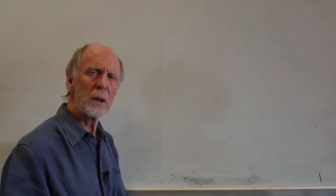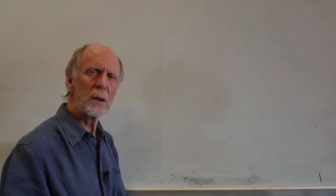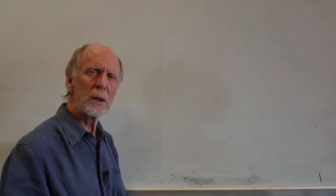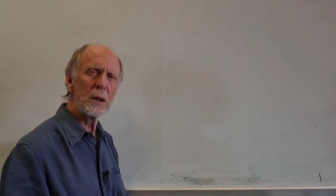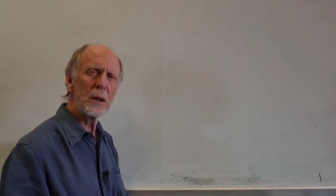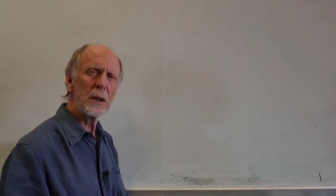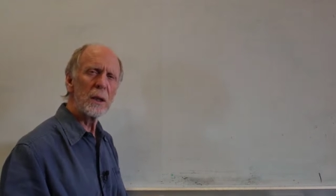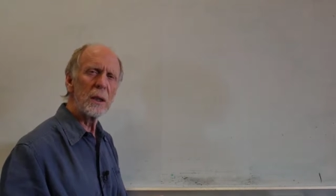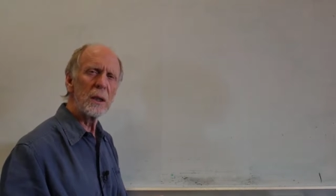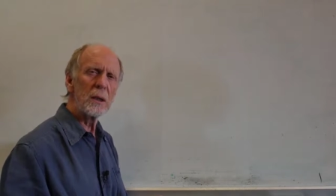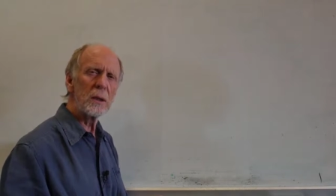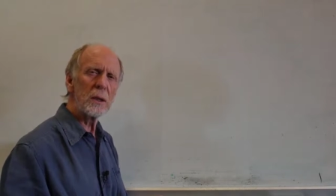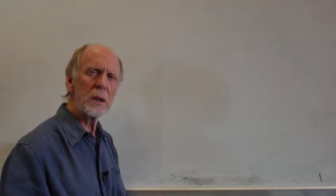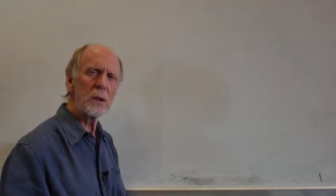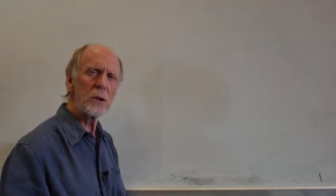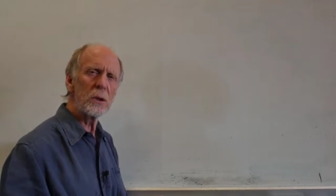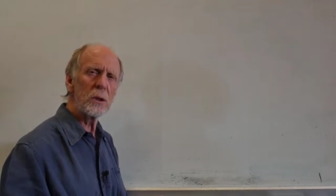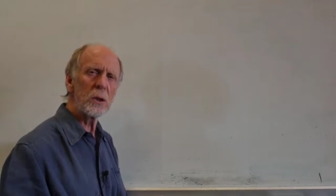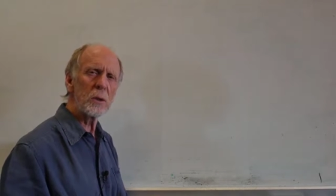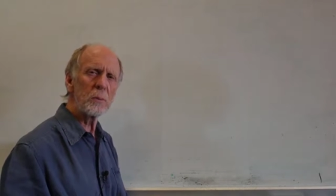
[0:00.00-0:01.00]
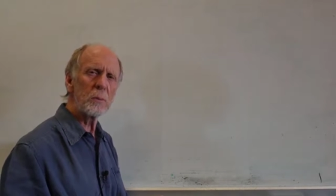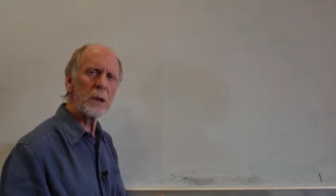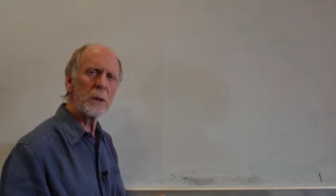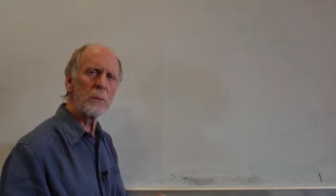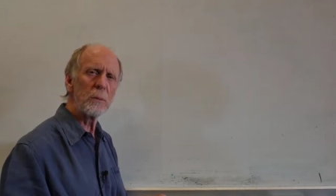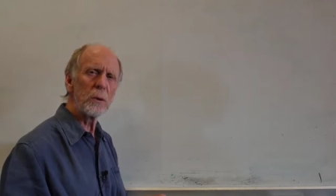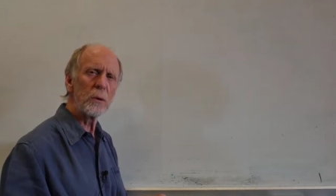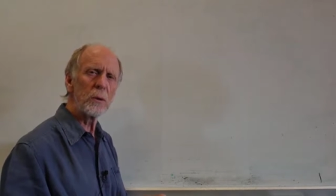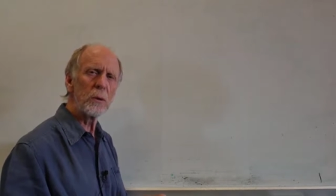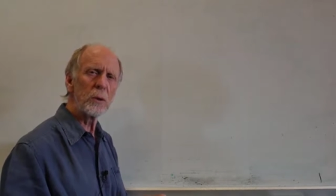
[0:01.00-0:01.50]
the indigenous
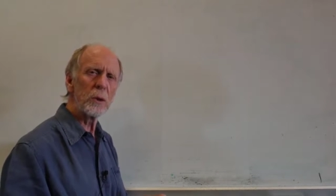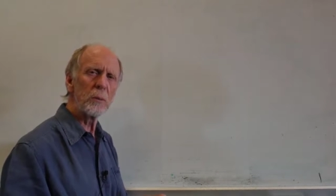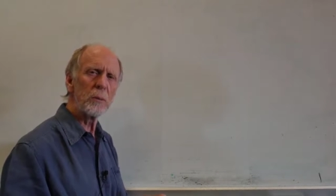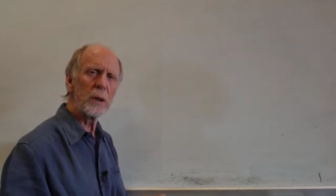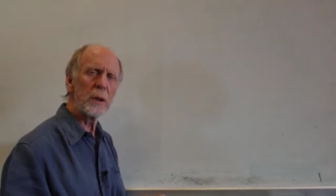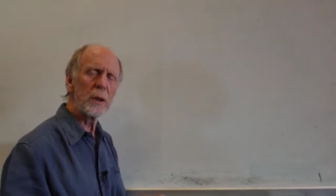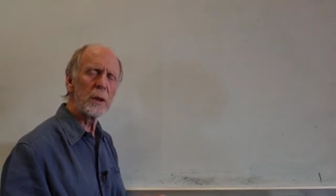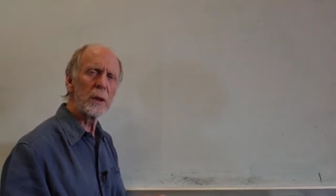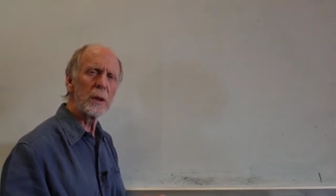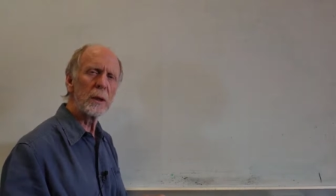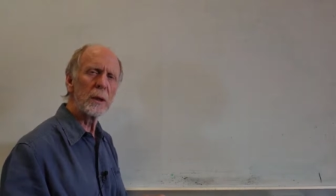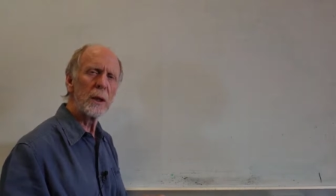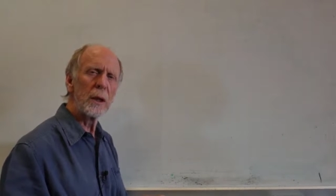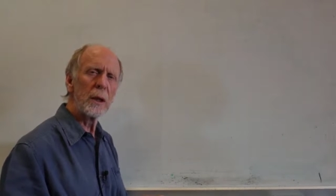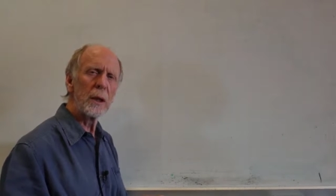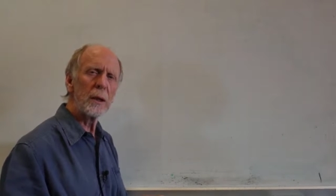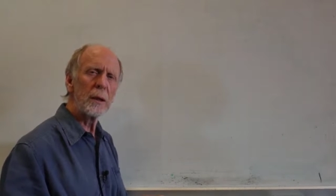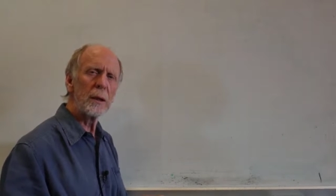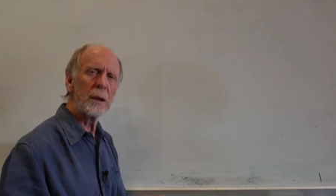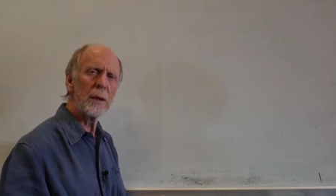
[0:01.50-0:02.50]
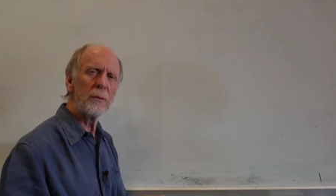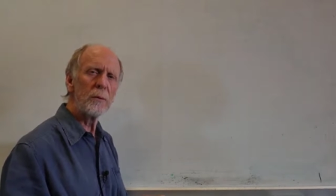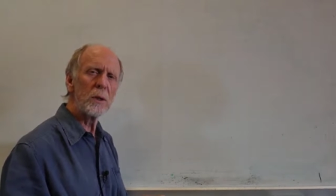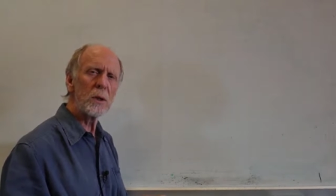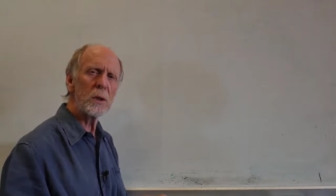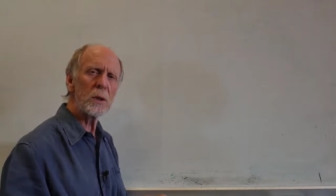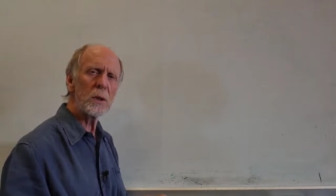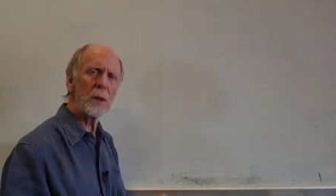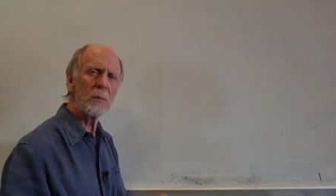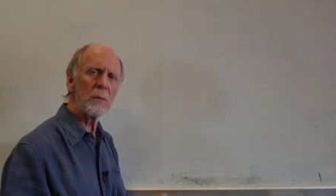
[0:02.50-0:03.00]
people of North America lived
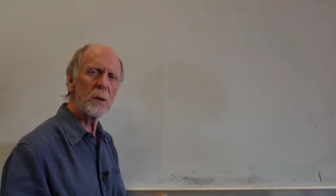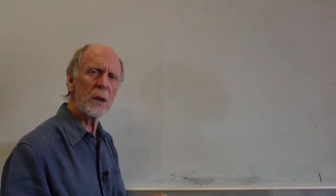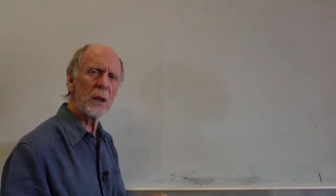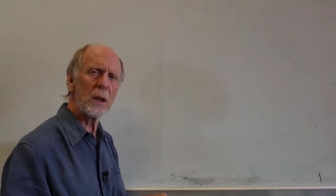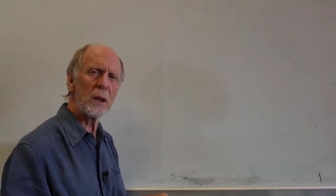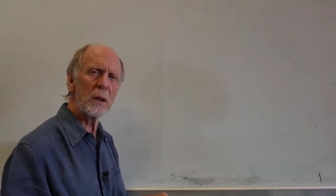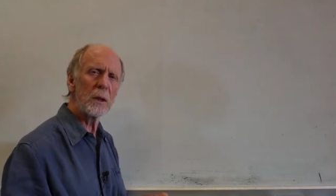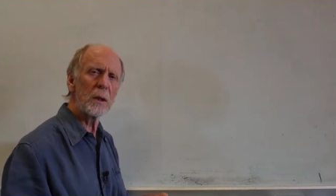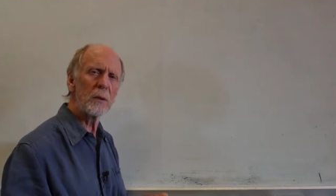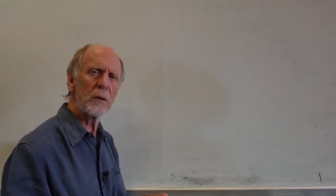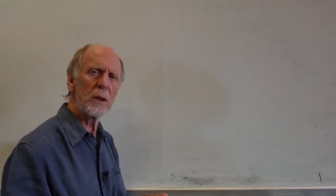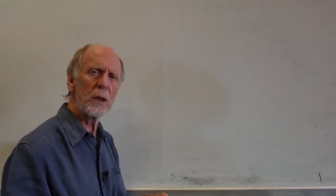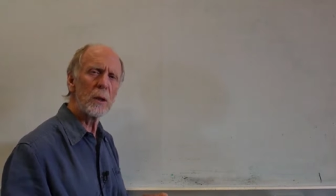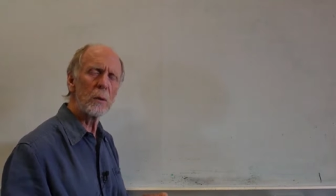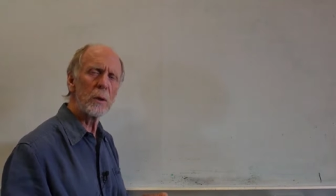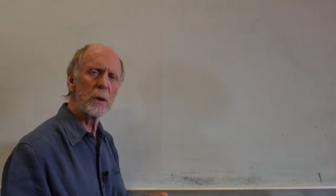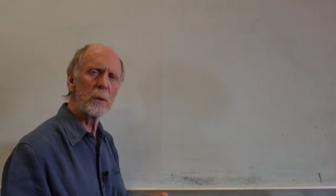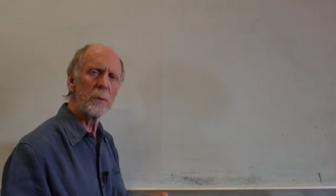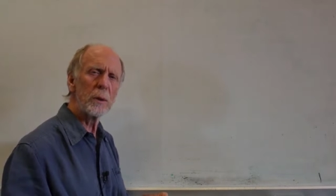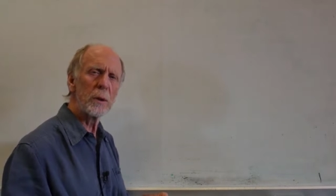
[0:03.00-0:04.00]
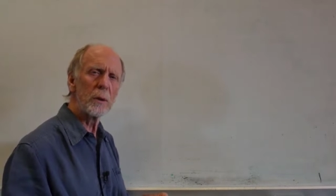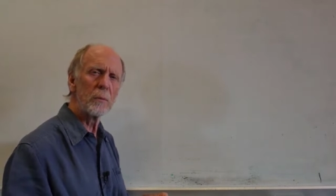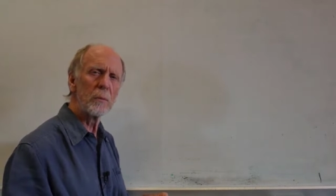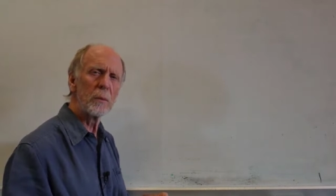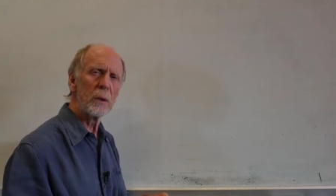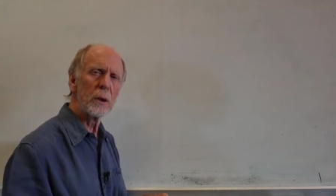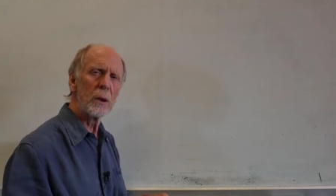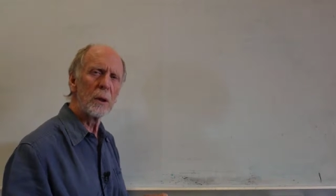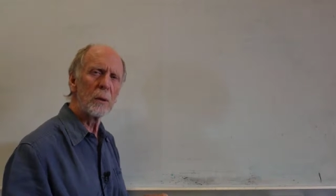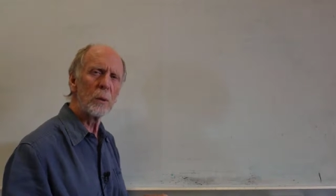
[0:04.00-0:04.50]
in some kind of
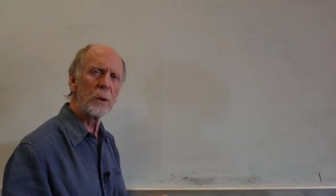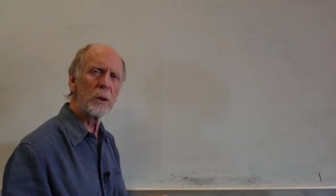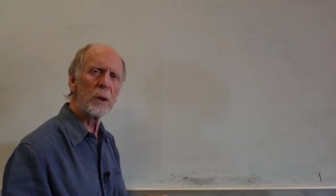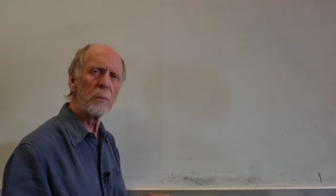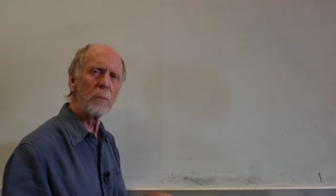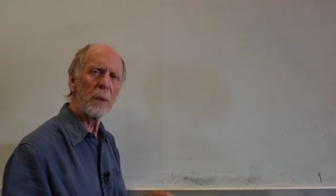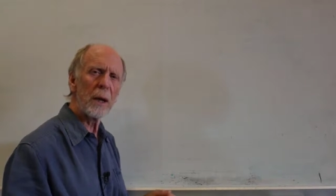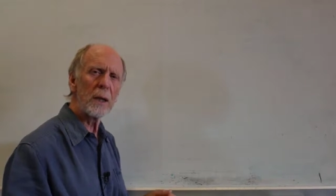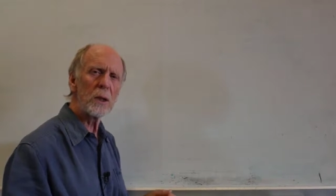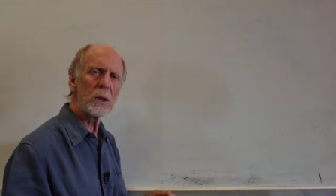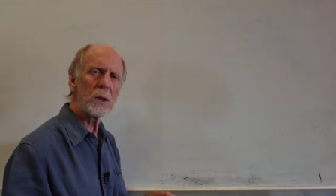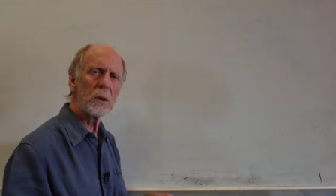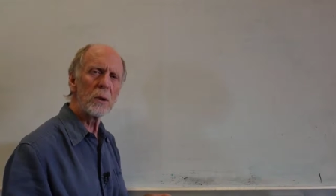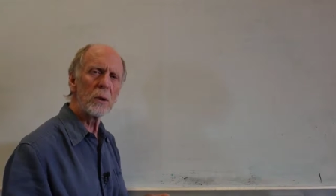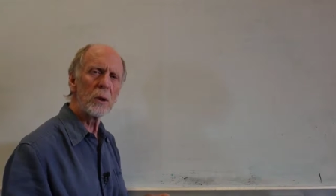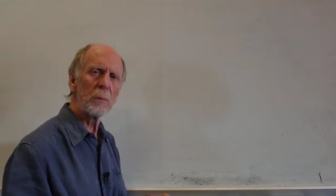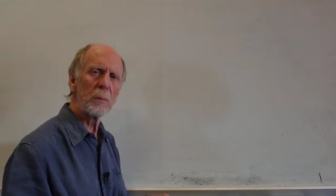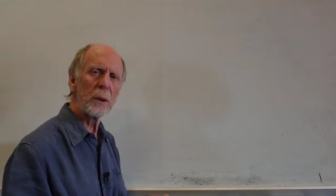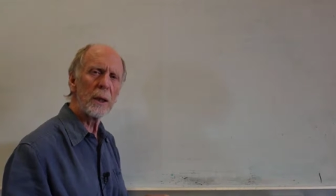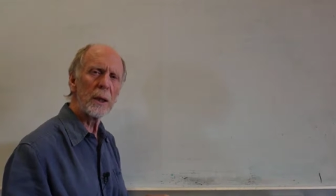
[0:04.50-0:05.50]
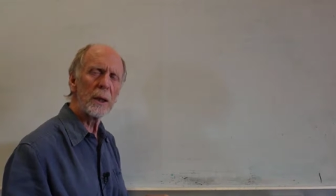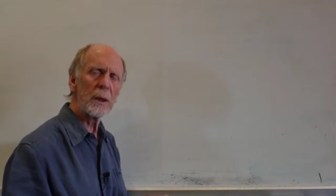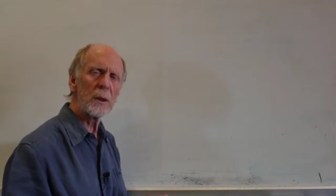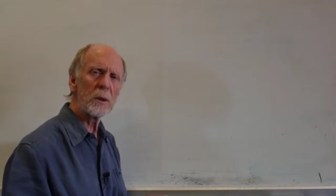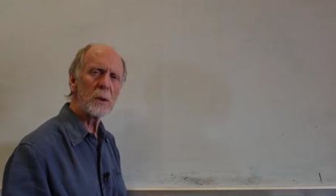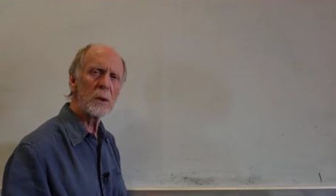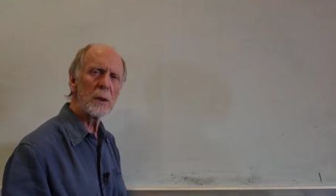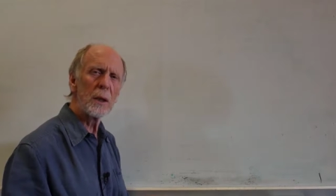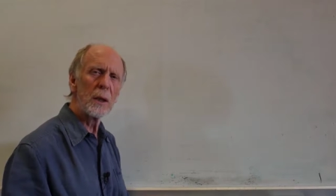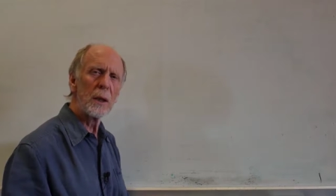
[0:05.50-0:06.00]
equilibrium with the bison on the
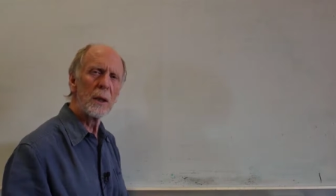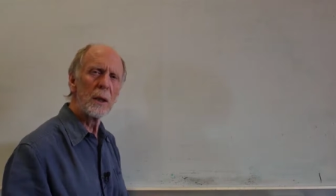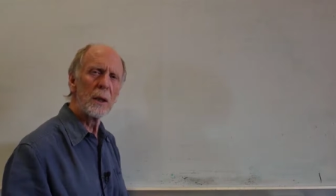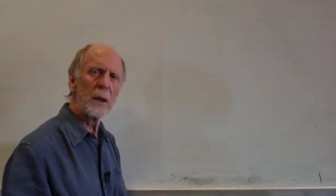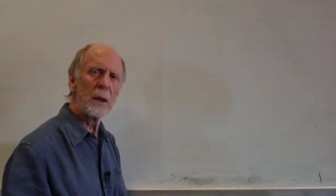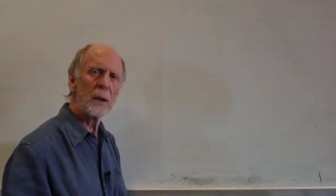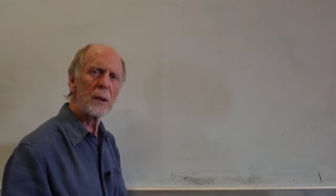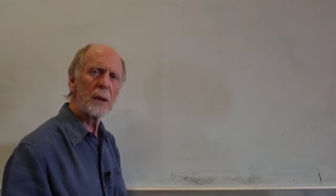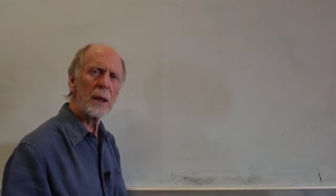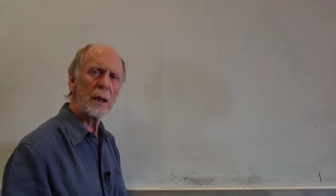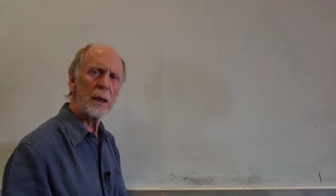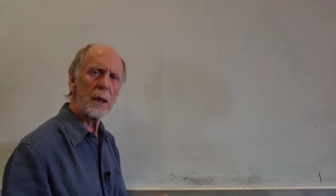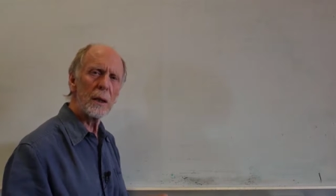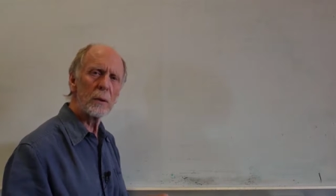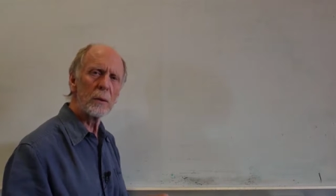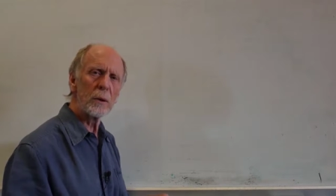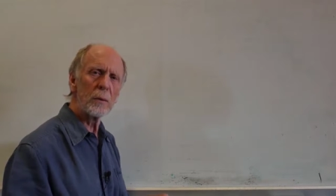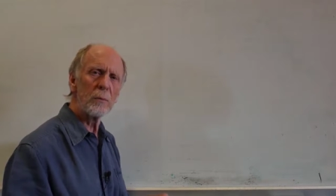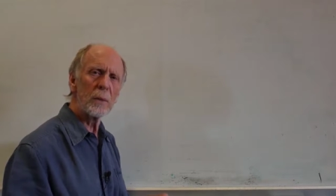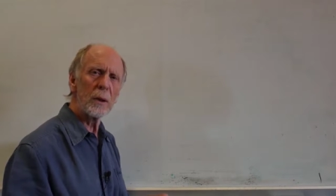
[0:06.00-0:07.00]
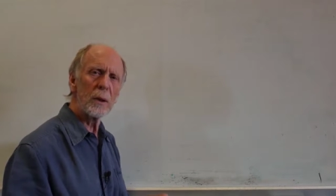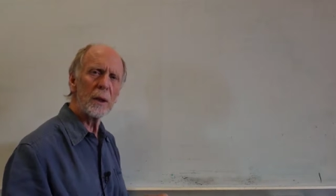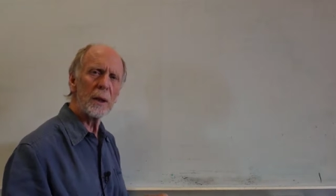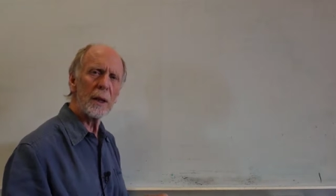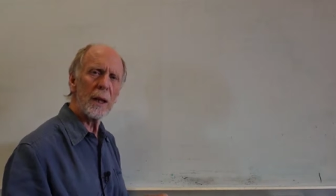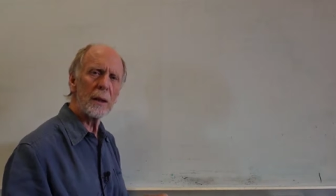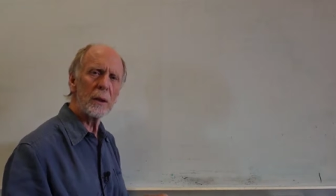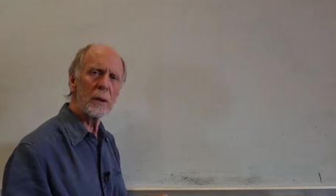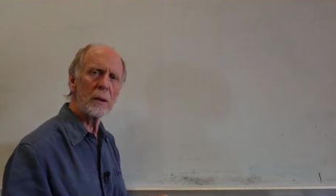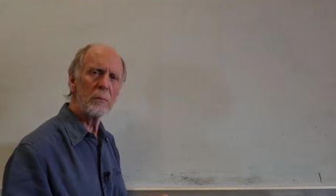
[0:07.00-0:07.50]
plains. They killed them,
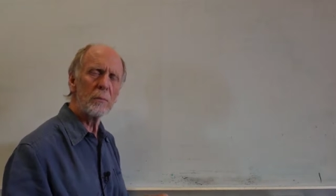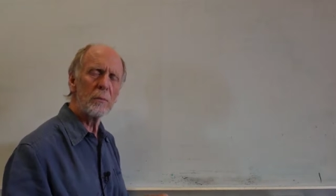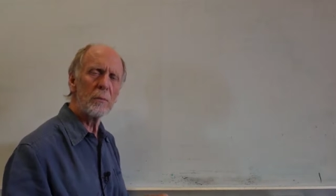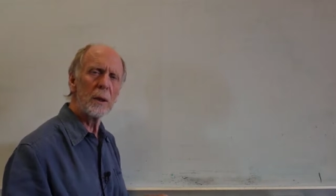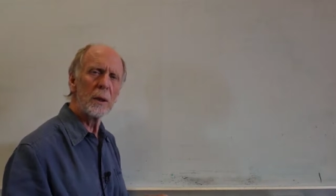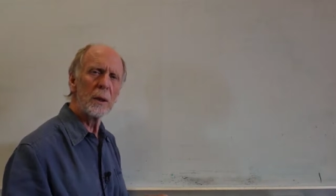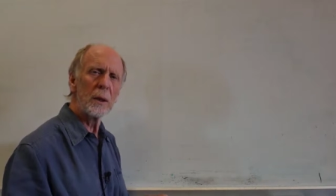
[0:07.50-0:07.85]
they ate them,